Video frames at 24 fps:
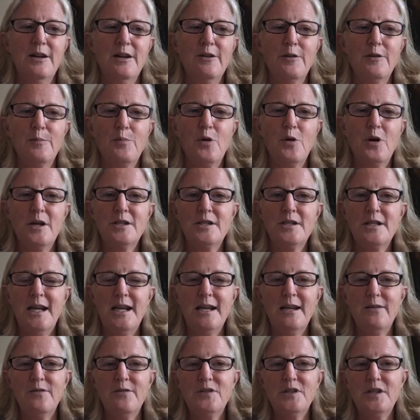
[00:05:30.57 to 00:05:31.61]
at a price
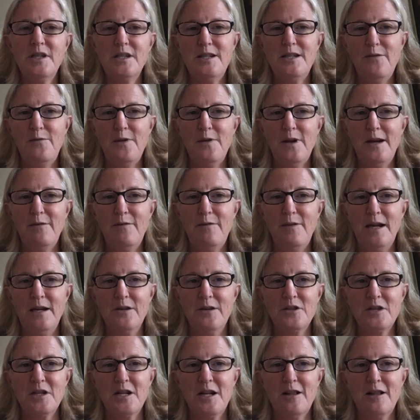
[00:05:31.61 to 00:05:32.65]
tag of
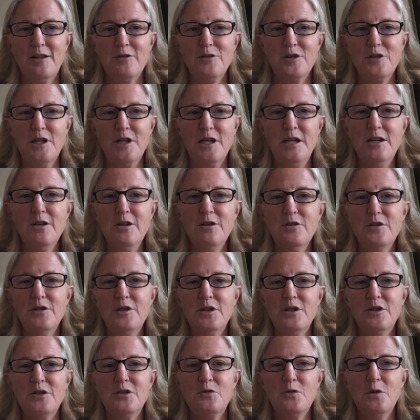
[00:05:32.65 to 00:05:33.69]
$65,000 a year,
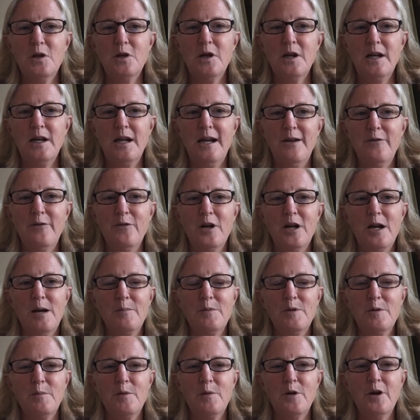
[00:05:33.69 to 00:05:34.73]
is this drug going to ever
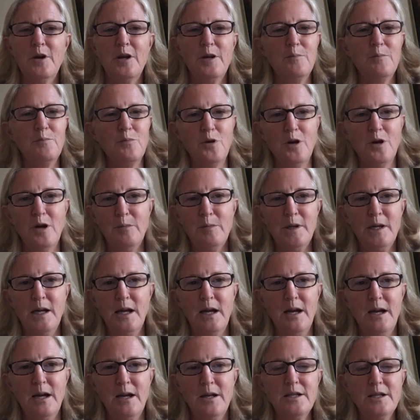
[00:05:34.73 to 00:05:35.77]
come to market? Probably
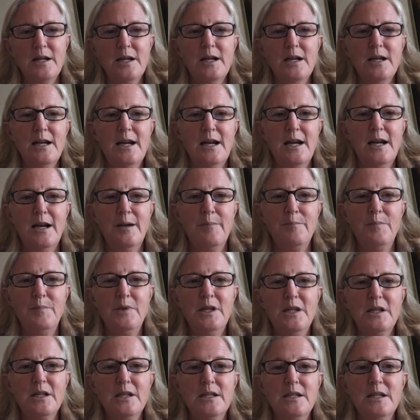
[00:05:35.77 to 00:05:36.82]
not,
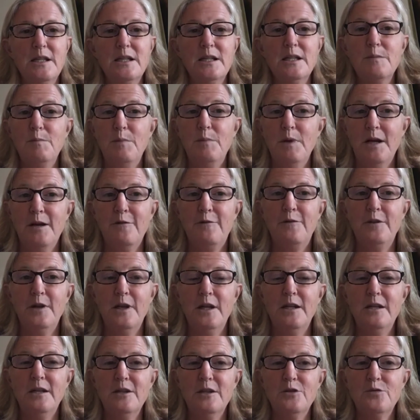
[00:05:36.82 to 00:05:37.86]
because its
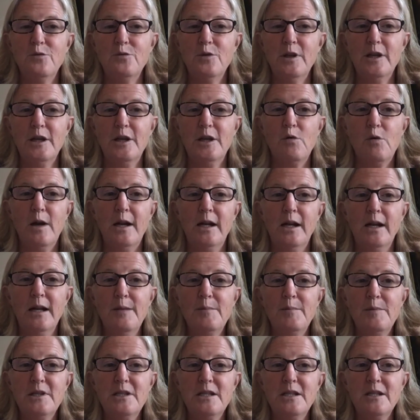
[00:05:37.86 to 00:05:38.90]
benefit is really quite
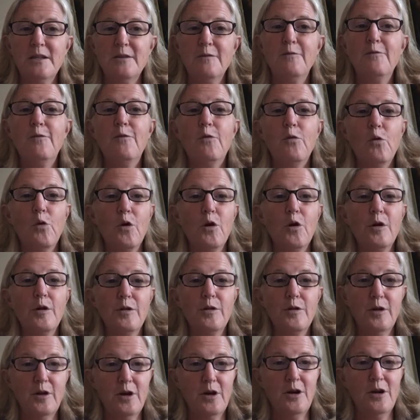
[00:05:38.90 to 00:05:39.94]
limited for
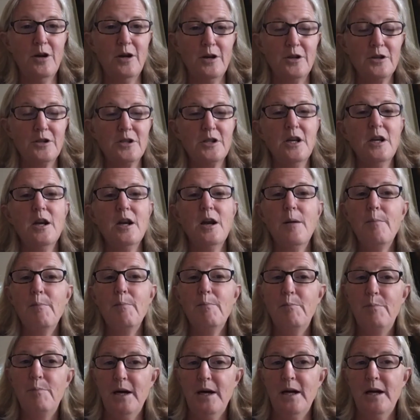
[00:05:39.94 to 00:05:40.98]
the cost.
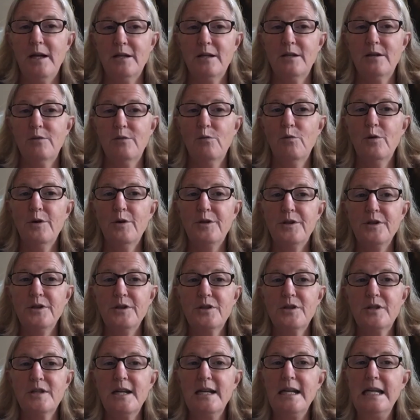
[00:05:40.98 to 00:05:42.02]
But what
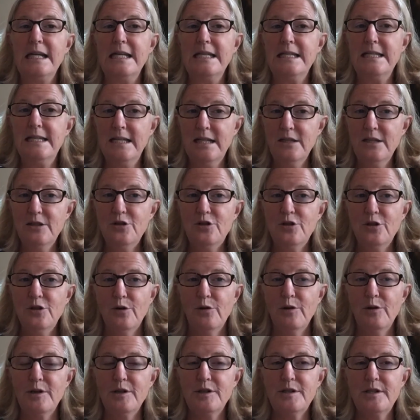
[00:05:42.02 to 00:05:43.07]
this study did
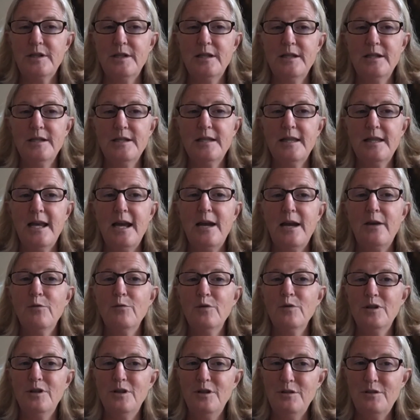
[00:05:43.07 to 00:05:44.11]
show us is
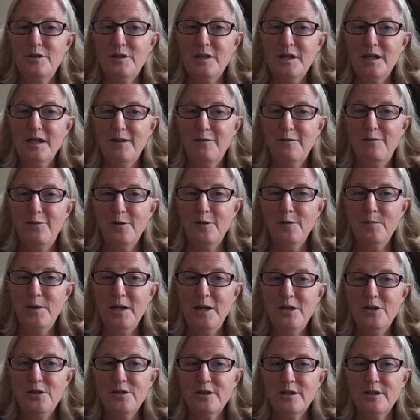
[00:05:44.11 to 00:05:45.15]
that reducing
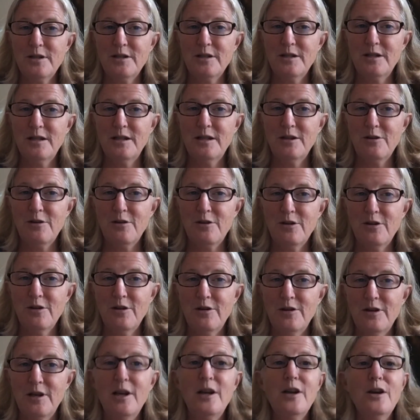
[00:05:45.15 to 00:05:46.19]
inflammation in the
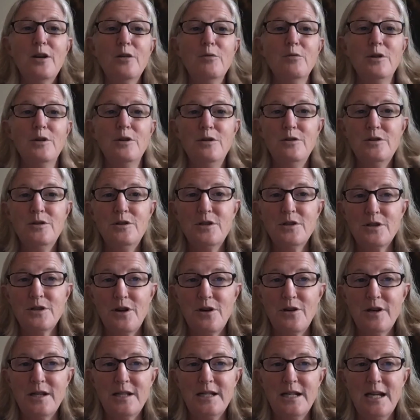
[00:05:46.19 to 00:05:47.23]
heart reduces
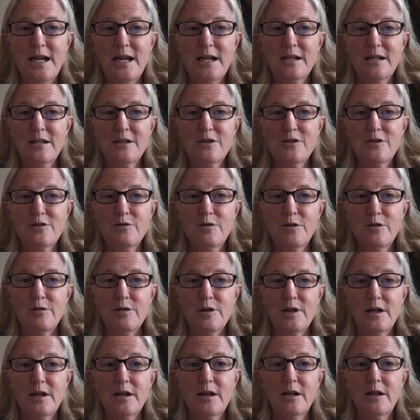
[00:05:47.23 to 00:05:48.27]
heart attack and
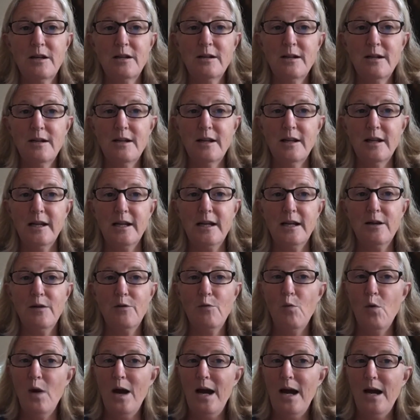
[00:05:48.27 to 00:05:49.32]
stroke. Golly,
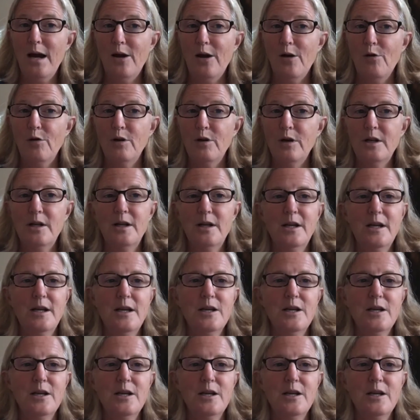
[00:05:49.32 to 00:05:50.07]
wow.